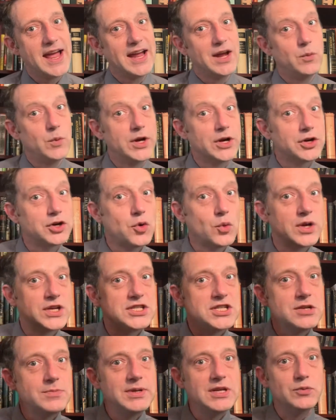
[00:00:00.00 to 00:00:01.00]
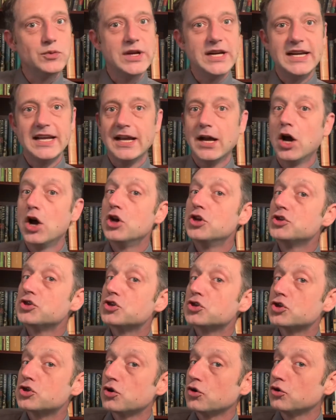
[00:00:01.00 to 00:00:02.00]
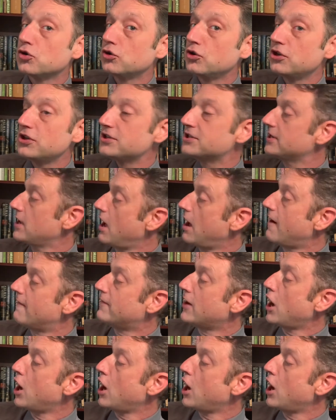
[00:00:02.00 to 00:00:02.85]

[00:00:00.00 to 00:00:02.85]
we're going to be reading Circles of